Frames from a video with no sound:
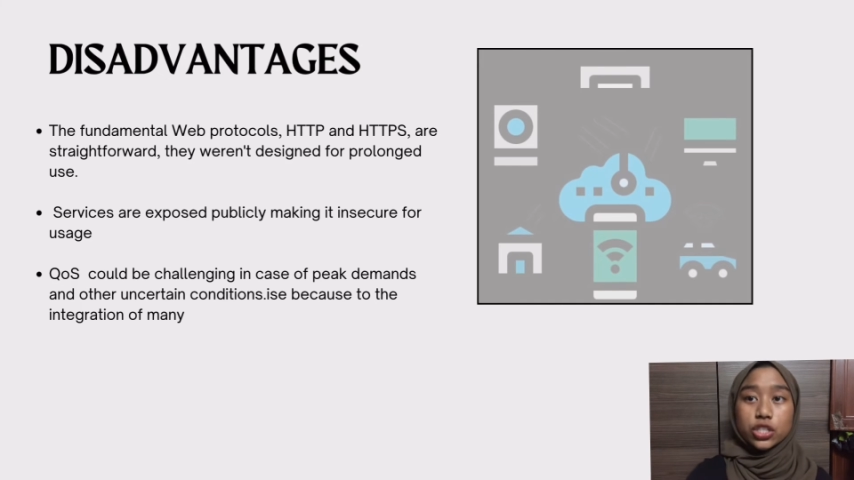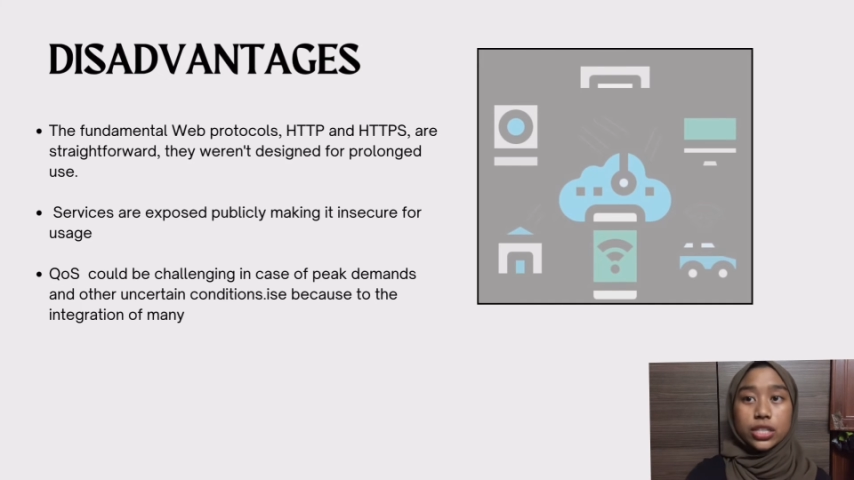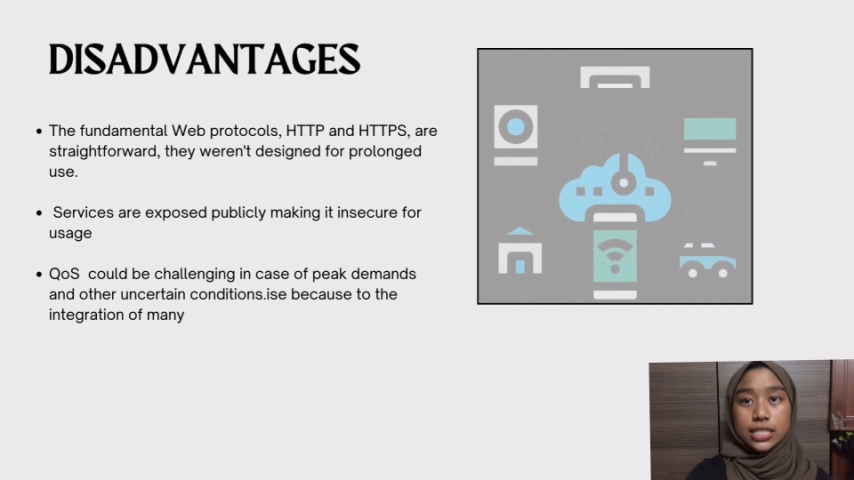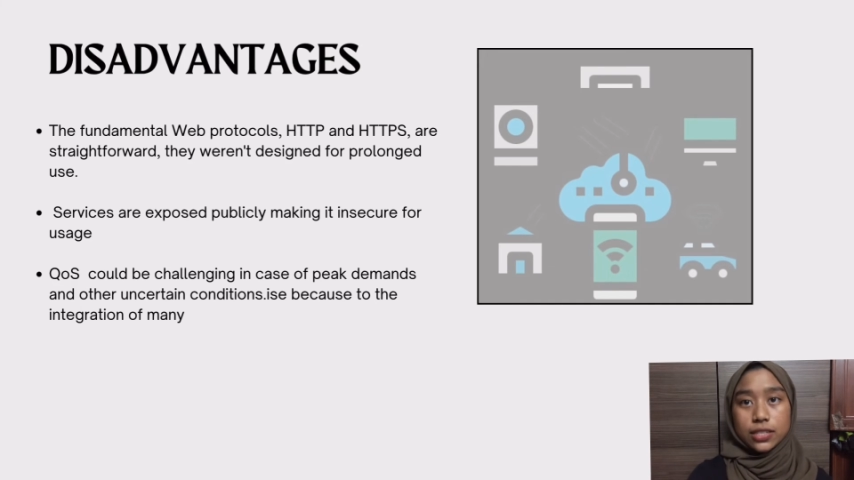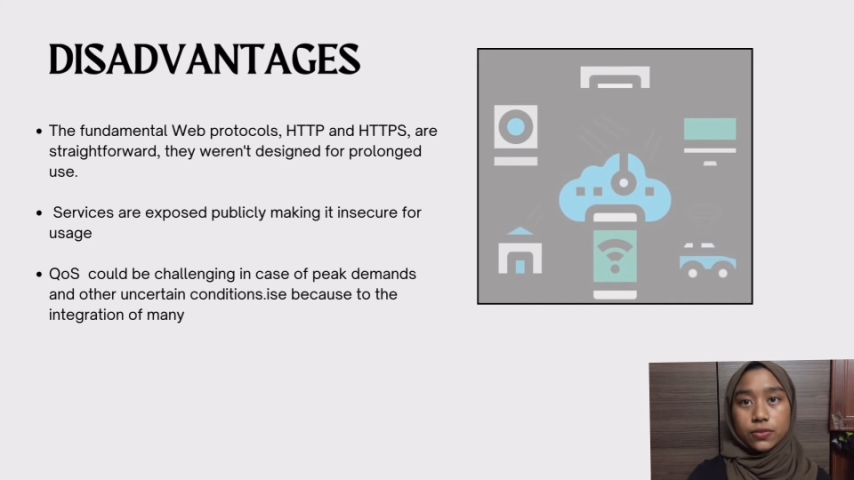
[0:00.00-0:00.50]

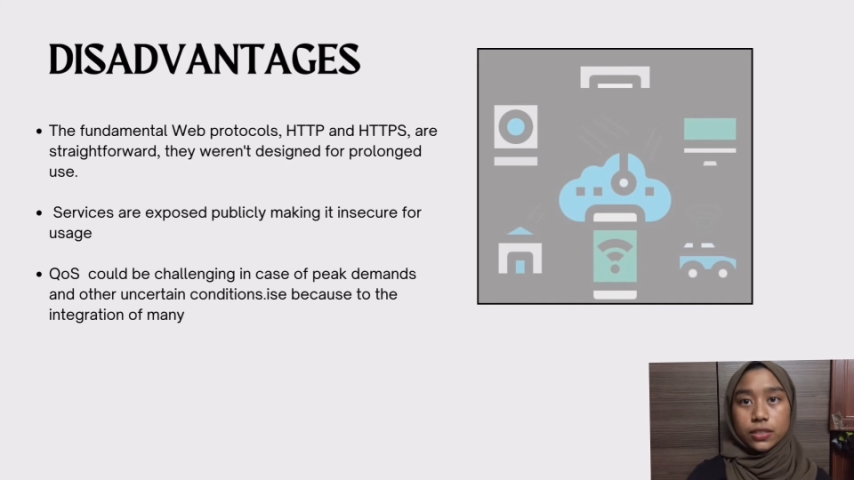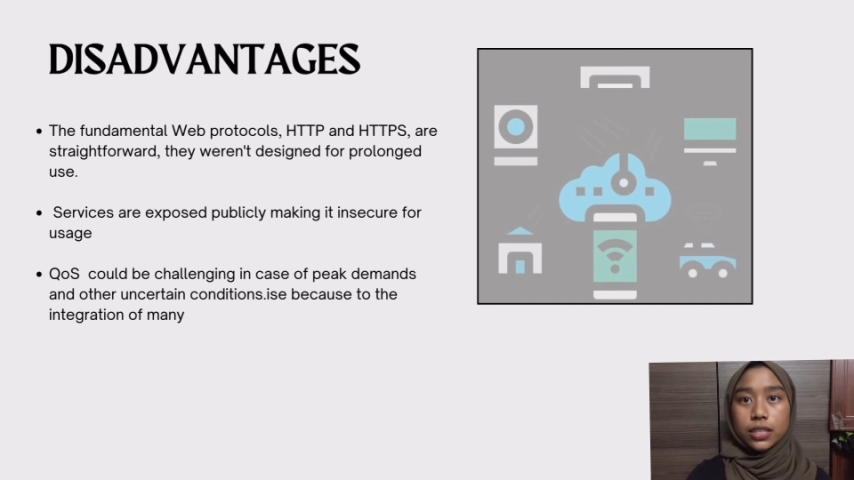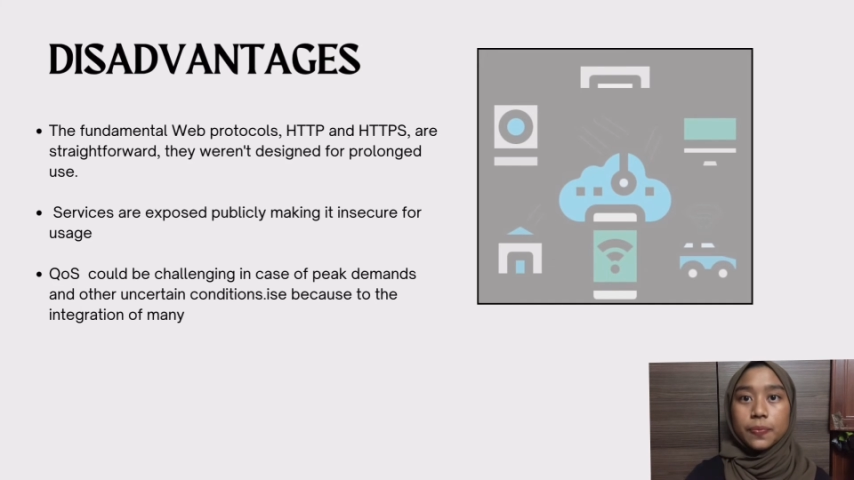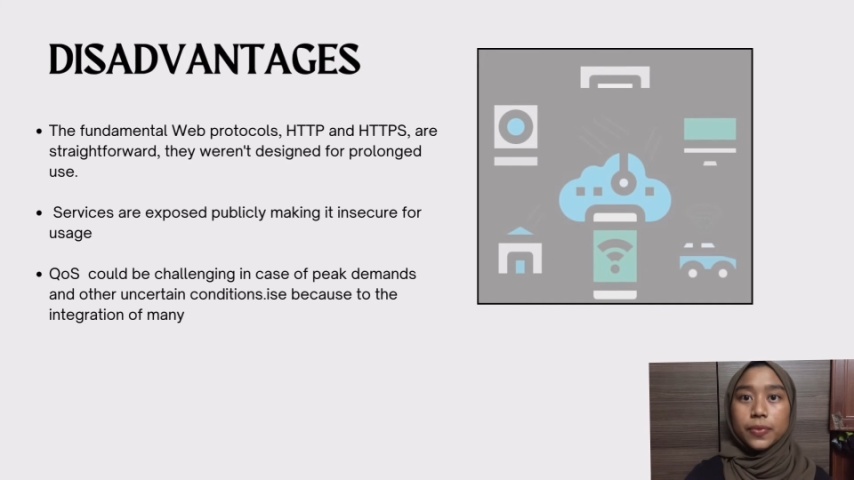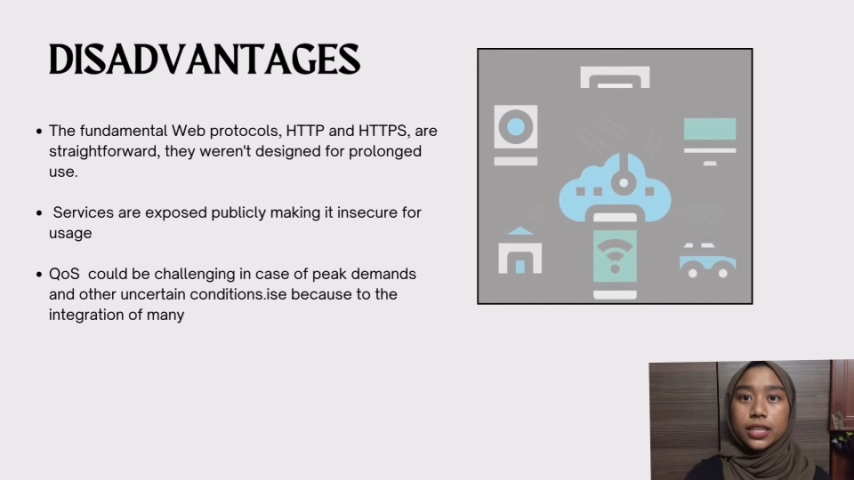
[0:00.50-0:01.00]
server,
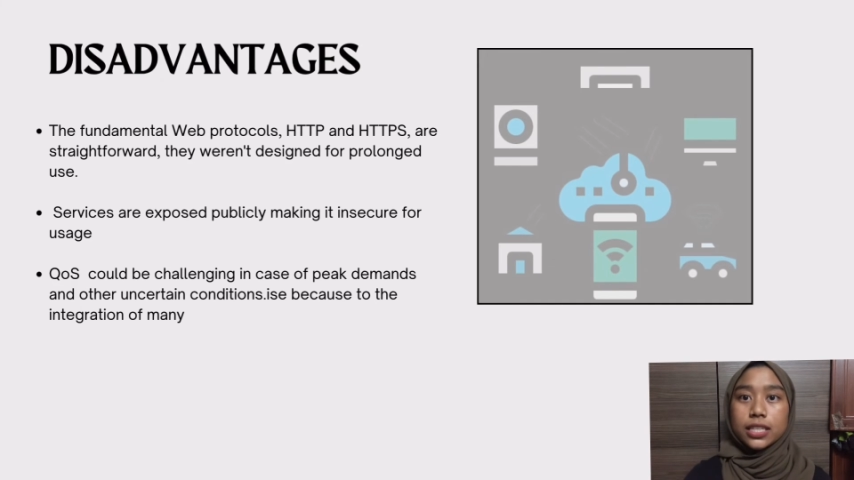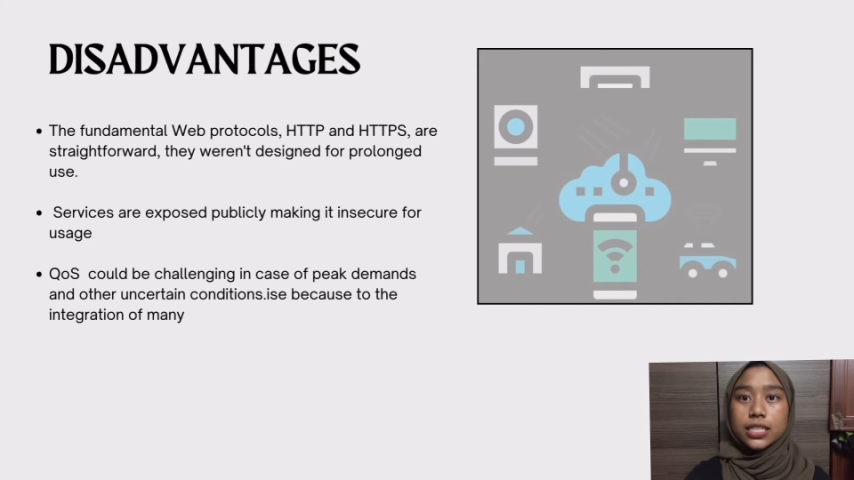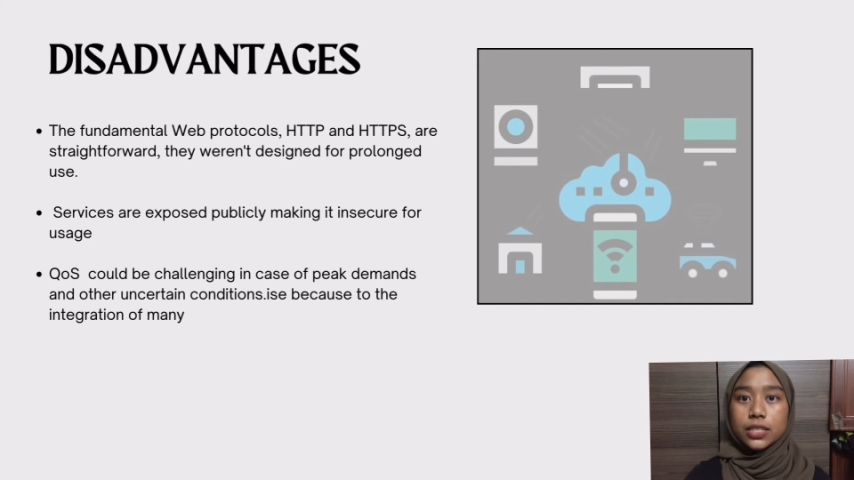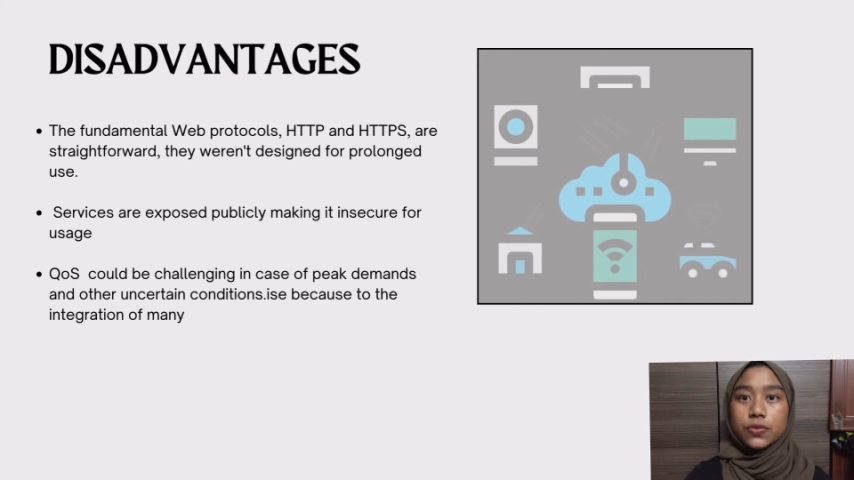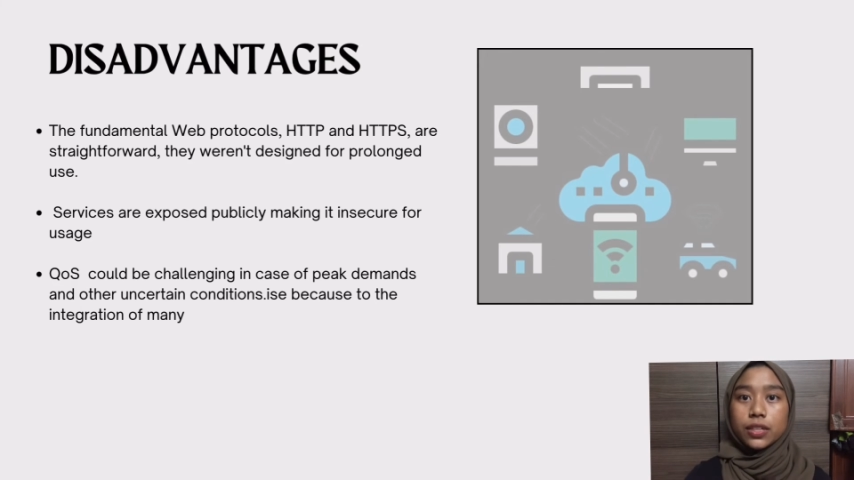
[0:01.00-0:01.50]
the
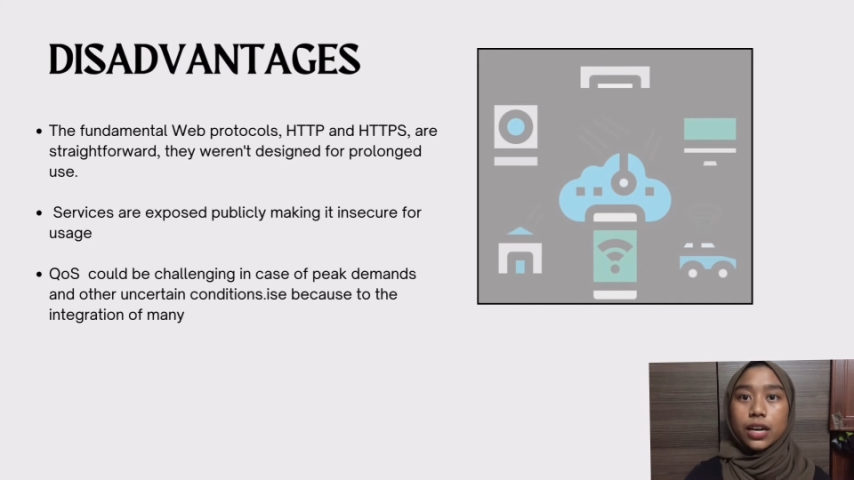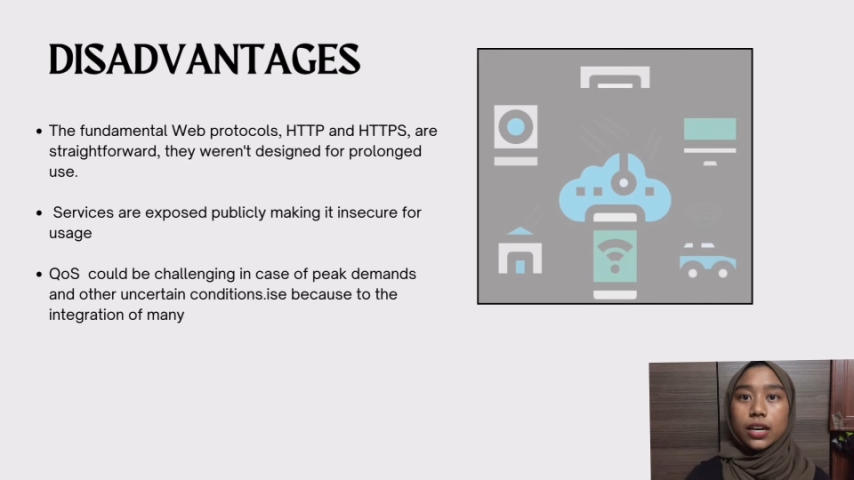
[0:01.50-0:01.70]
server